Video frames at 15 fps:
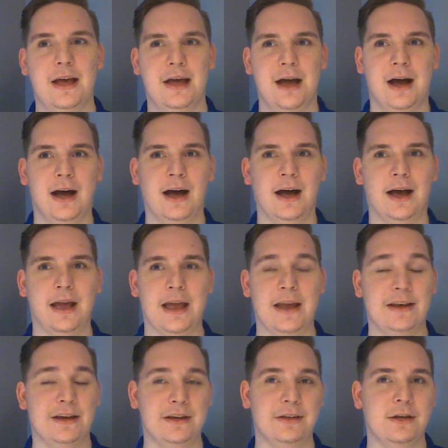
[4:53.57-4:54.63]

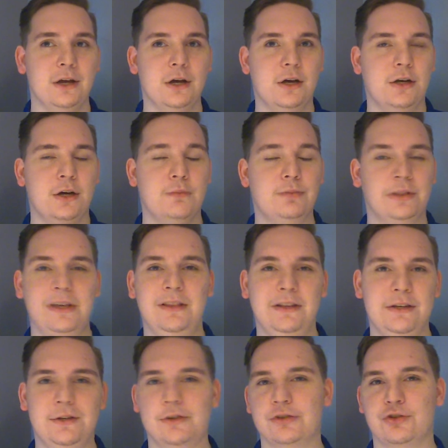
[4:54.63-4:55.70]
and it
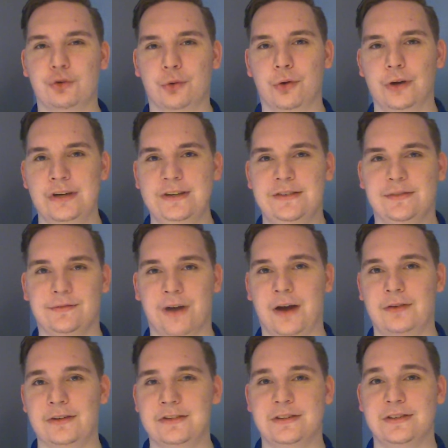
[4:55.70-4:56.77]
completely destroys
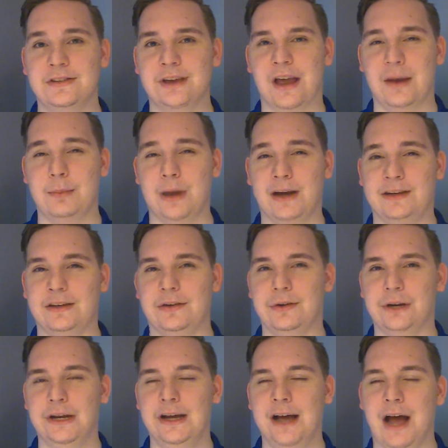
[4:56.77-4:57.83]
viruses and
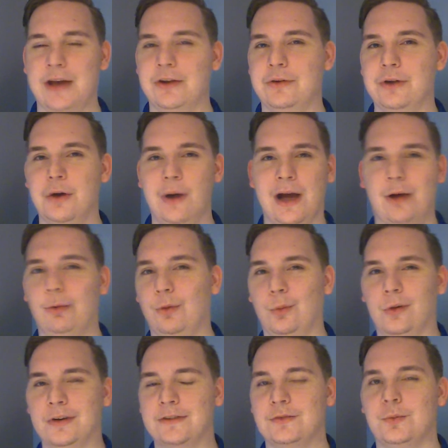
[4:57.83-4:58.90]
bacteria. I don't know how it
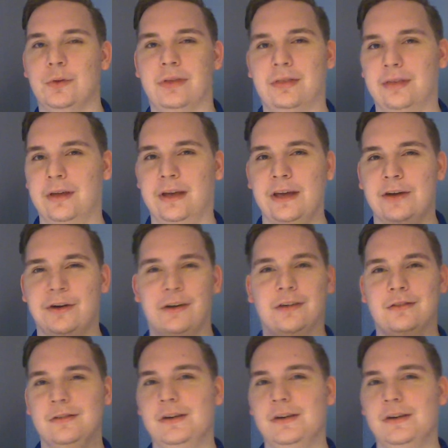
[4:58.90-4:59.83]
works with the inner